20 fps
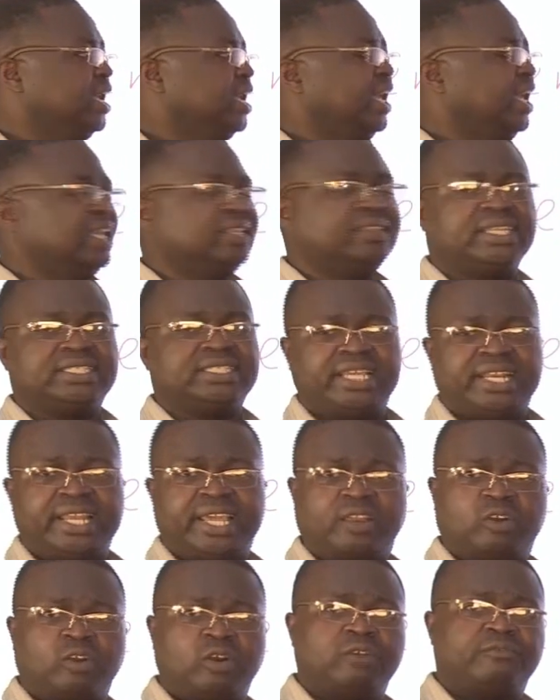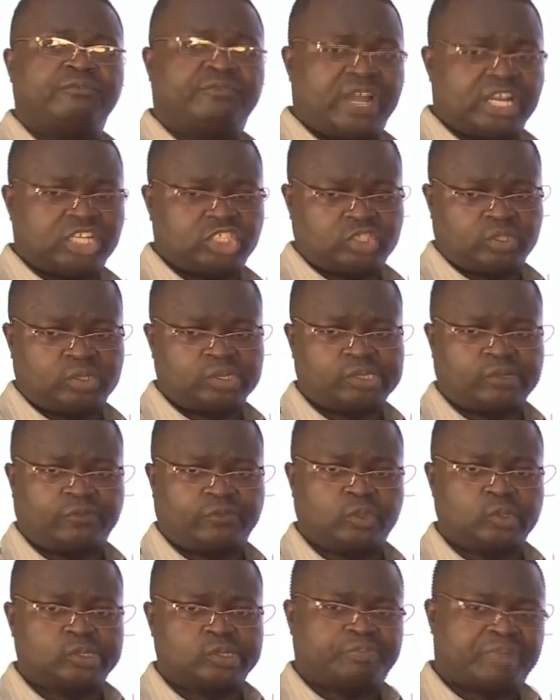and the general functions of
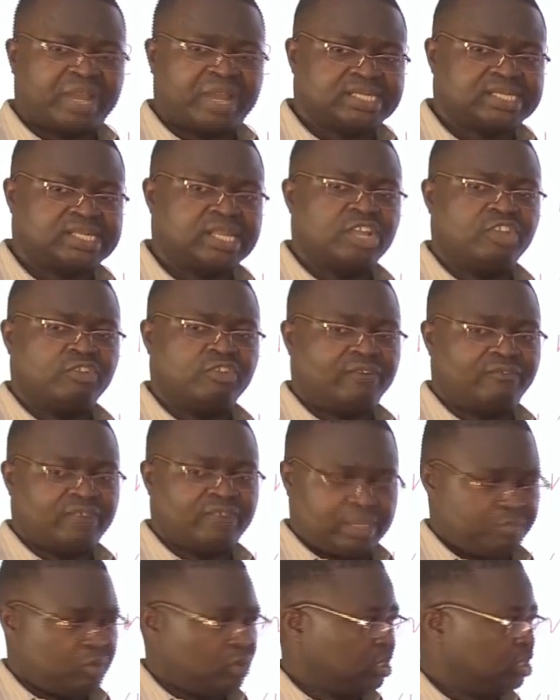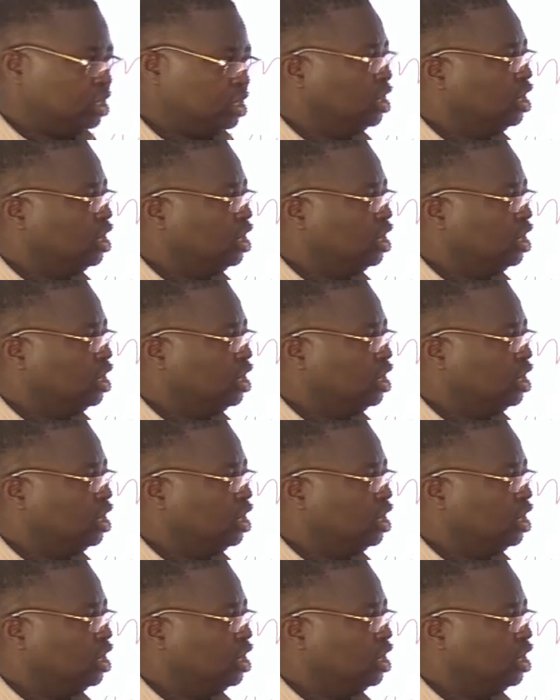those parts you have labeled.